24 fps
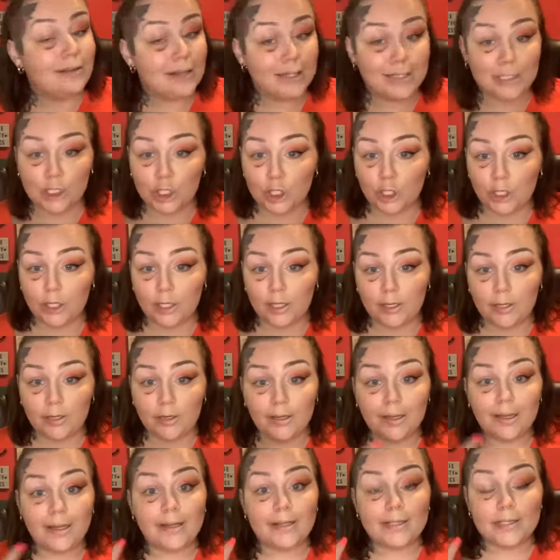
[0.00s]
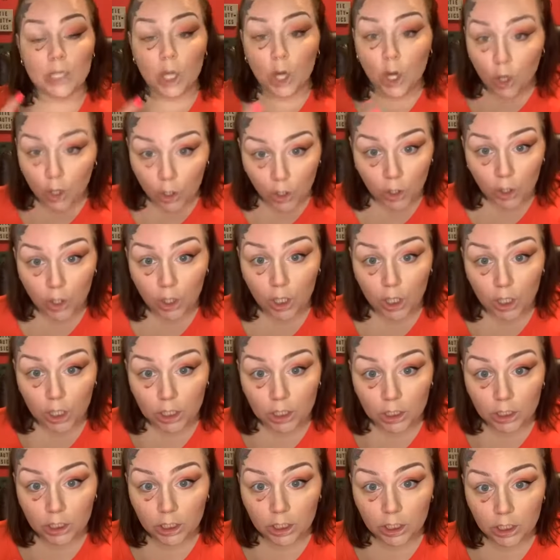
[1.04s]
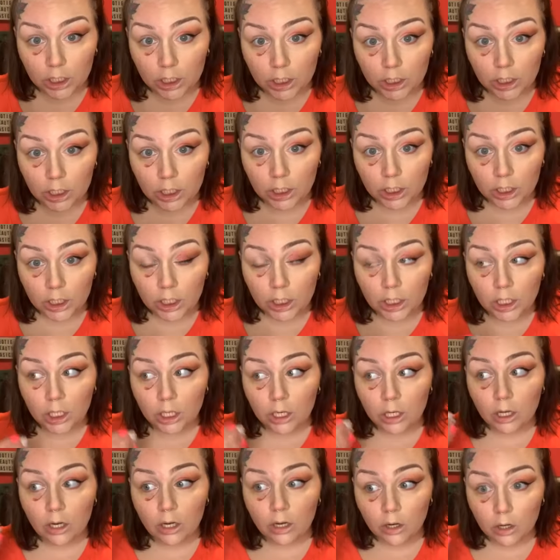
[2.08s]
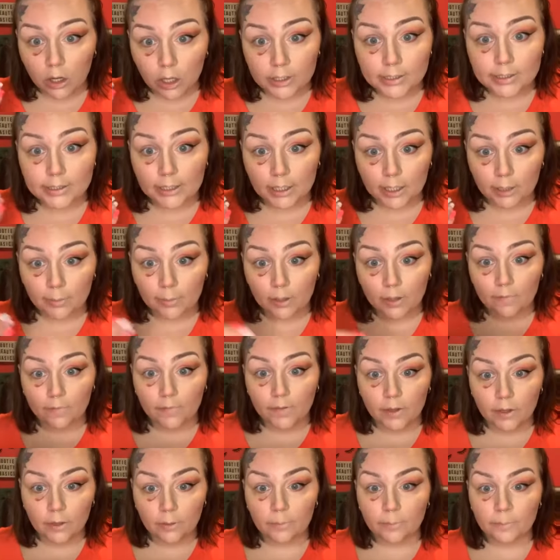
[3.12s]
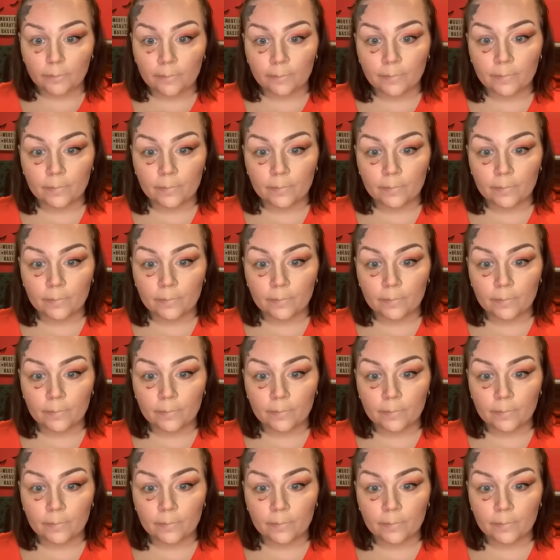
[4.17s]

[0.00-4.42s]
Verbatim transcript: It's good. It is hard hard to come off though.